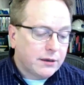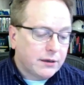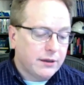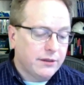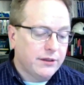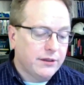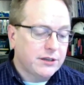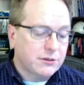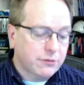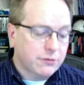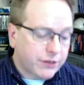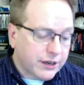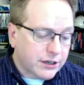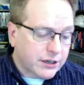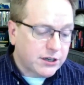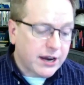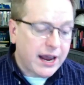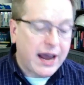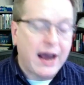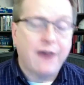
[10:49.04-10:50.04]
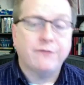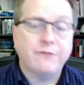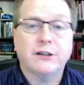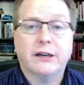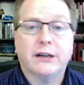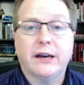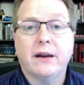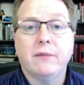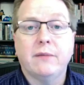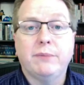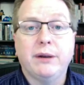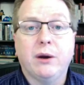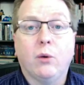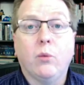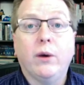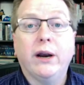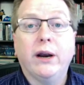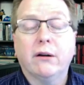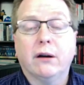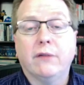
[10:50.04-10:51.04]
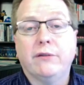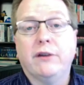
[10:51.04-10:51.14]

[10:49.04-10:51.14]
these are things you have to kind of be aware of.